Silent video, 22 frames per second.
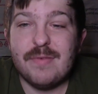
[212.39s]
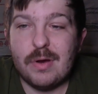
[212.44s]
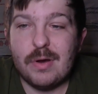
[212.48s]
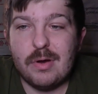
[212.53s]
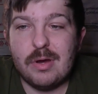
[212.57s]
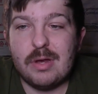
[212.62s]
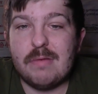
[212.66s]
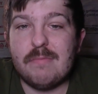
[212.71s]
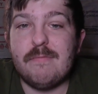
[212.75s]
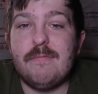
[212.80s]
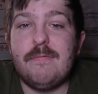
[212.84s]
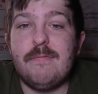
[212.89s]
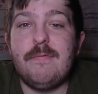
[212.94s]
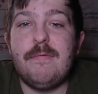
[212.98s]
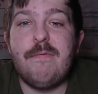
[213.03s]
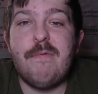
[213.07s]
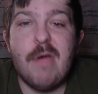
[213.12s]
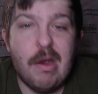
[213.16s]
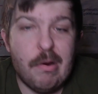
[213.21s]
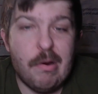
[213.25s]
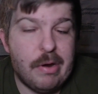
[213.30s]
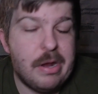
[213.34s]
very,
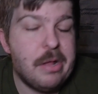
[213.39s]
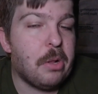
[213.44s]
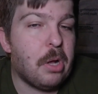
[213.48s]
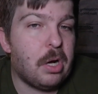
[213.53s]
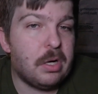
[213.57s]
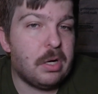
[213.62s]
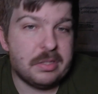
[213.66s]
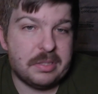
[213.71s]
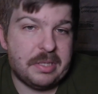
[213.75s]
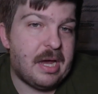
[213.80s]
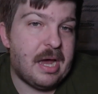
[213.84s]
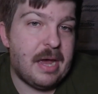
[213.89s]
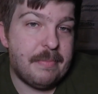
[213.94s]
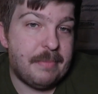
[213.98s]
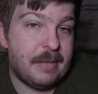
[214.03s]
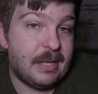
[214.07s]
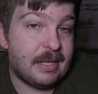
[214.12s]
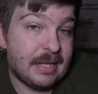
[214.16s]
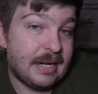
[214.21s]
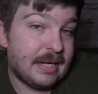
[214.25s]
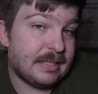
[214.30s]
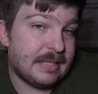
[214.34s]
very long
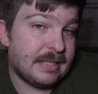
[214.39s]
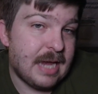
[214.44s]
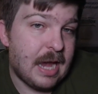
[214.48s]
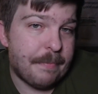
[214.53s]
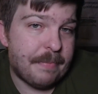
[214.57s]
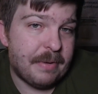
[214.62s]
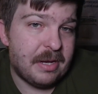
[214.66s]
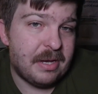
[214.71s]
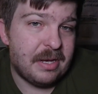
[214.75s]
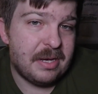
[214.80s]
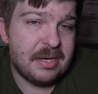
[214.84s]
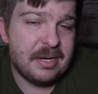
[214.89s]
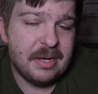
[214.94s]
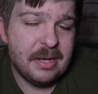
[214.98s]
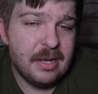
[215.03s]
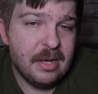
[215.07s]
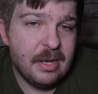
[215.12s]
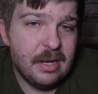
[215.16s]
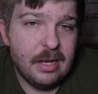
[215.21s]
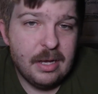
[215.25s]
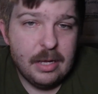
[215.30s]
time that that's happened.